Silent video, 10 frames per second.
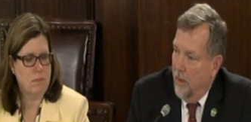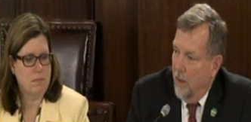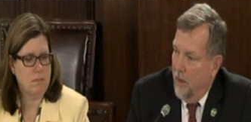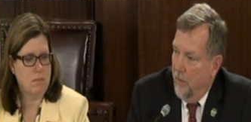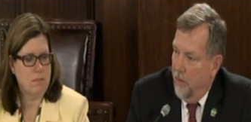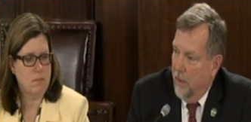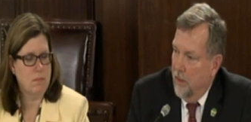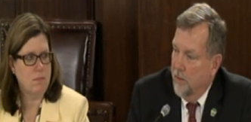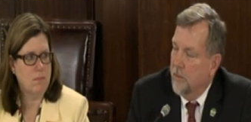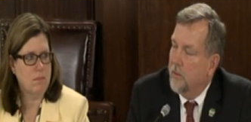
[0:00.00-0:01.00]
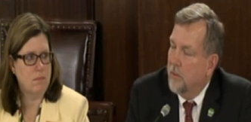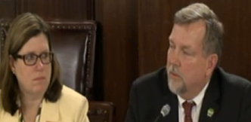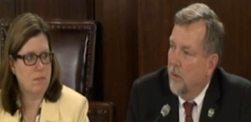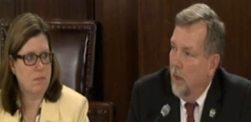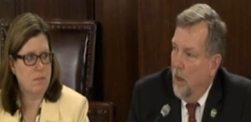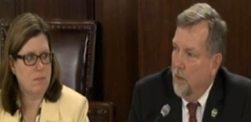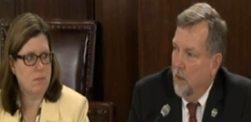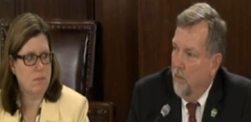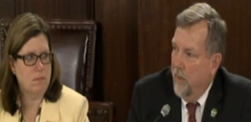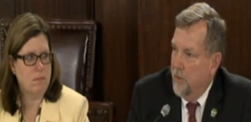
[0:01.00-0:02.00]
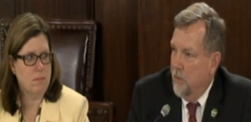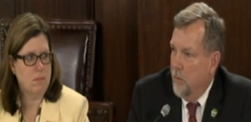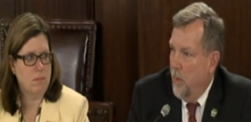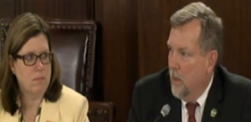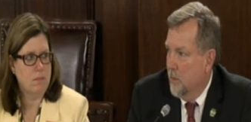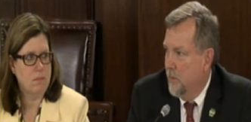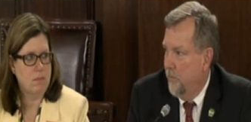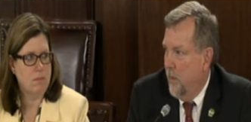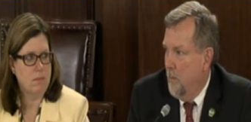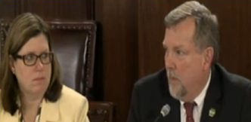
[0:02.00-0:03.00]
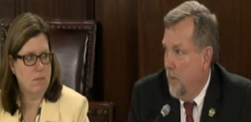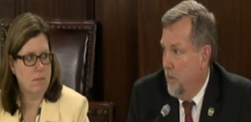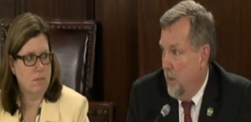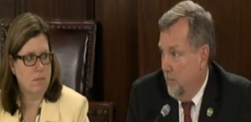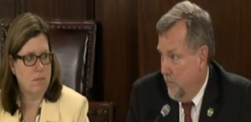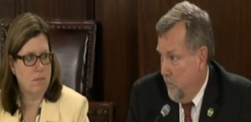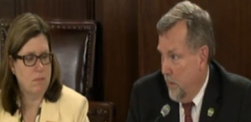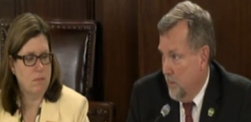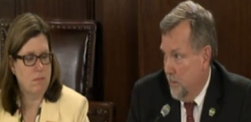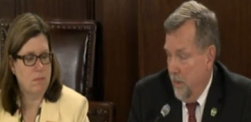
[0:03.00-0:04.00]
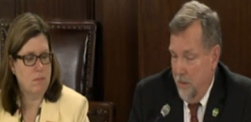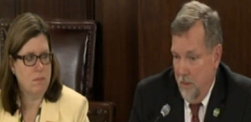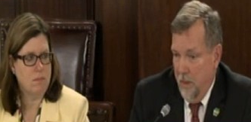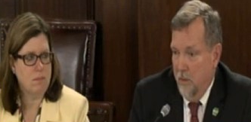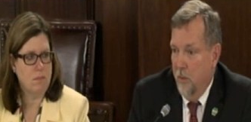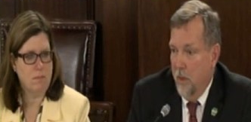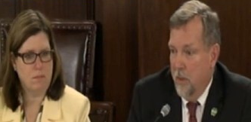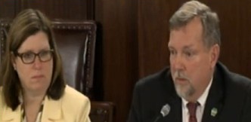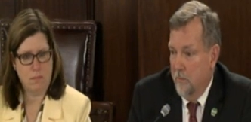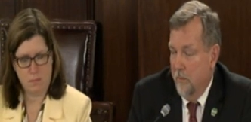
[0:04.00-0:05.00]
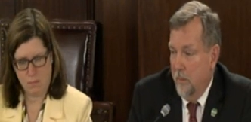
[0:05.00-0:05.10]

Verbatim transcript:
Speaker 1: uh, these uh, unconventional wells from other types of wells. I think you can,